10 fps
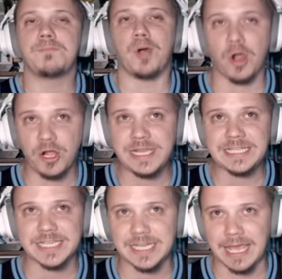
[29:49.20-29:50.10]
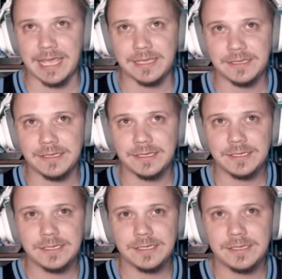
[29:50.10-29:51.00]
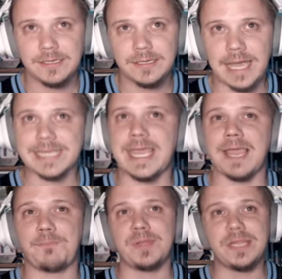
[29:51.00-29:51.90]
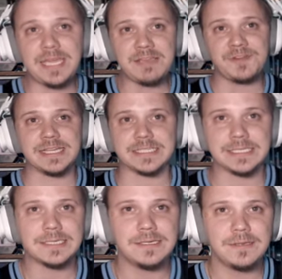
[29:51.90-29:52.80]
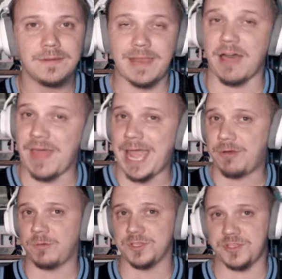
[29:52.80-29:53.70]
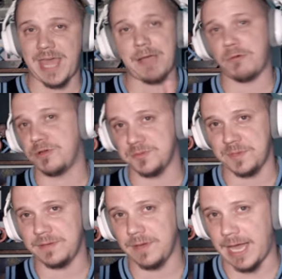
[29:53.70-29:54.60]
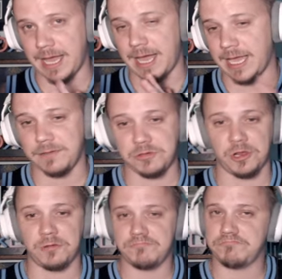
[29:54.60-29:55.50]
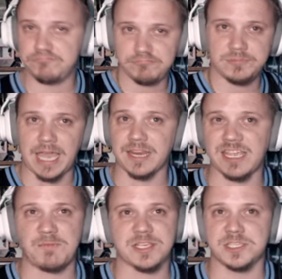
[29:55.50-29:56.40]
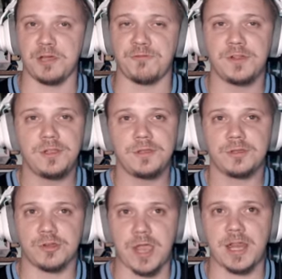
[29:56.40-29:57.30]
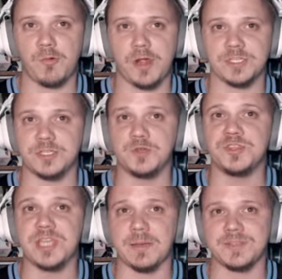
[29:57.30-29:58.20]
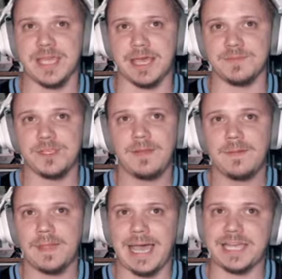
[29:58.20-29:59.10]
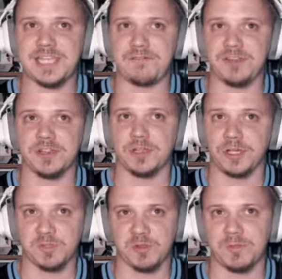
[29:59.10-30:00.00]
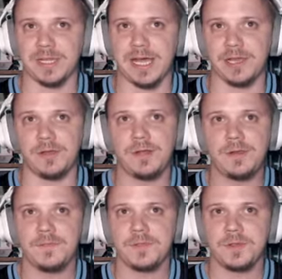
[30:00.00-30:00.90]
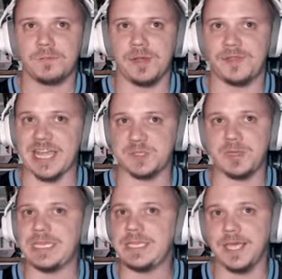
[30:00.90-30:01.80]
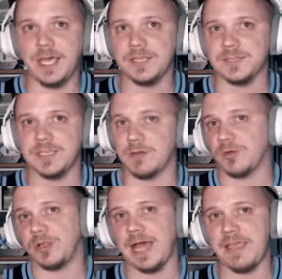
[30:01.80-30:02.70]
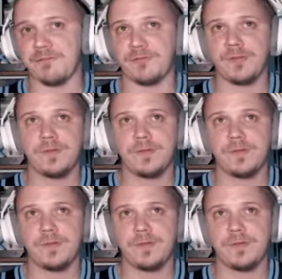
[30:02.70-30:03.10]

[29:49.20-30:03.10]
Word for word: party today. I can't believe it. Now that one was me. I you know, gotta give myself credit where it's due sometimes. I definitely lurked with Milano, but that's what he does in real life.